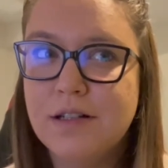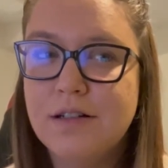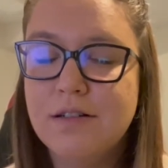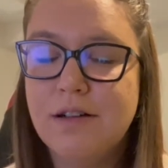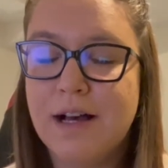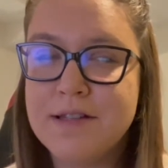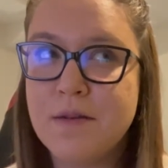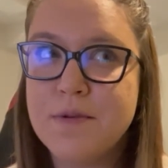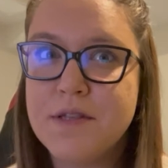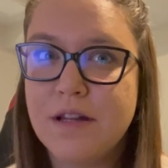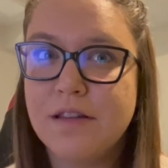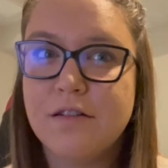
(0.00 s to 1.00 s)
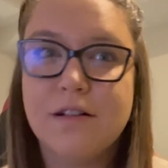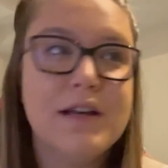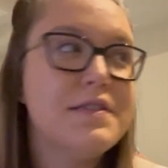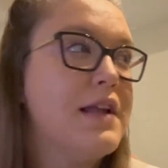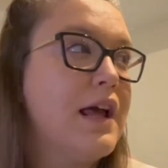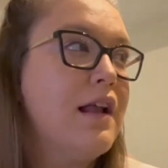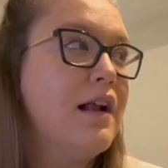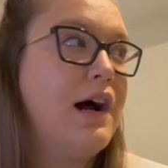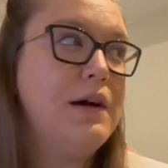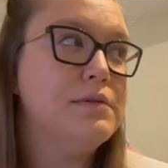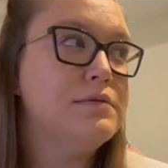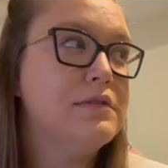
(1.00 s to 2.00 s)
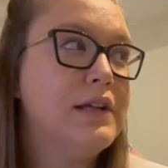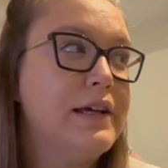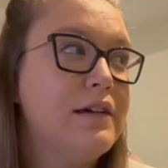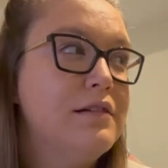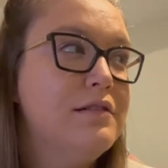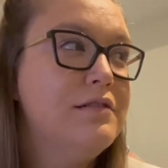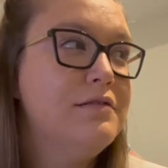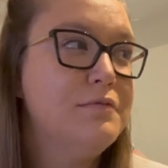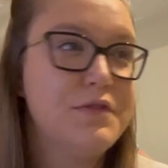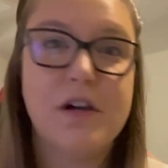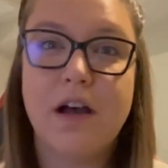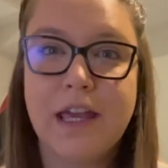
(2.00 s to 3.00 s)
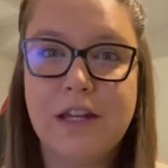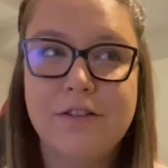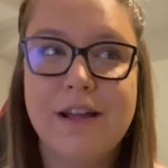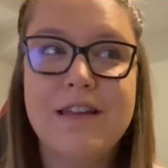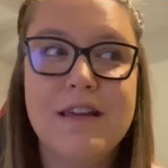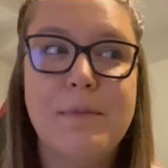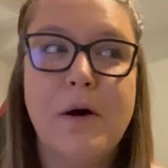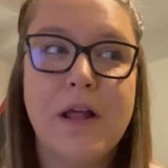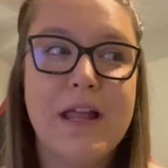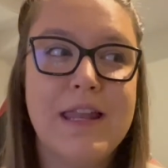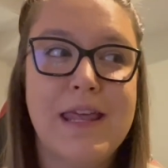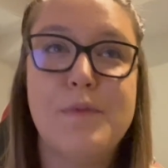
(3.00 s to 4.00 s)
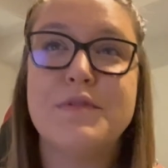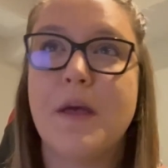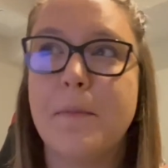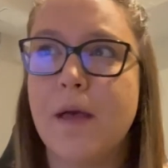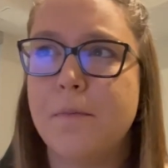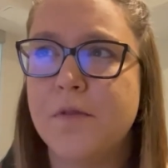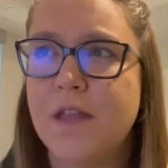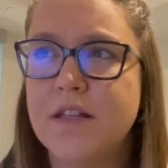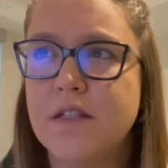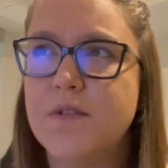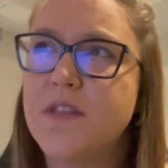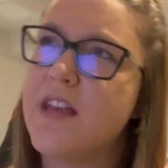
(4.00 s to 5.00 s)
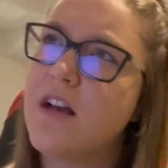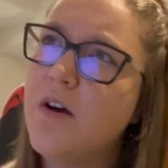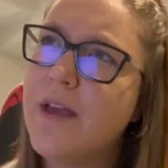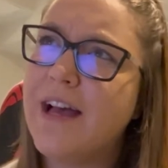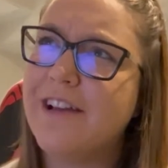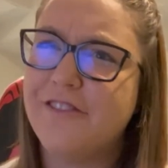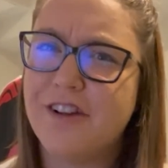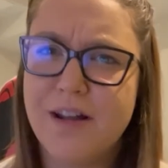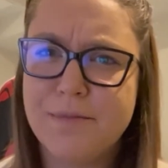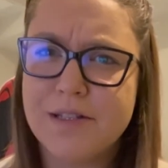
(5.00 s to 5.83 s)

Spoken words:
as I was sitting there last night, I like was talking to Randy about it, and he was coming up with things. I was like, oh yeah, I forgot about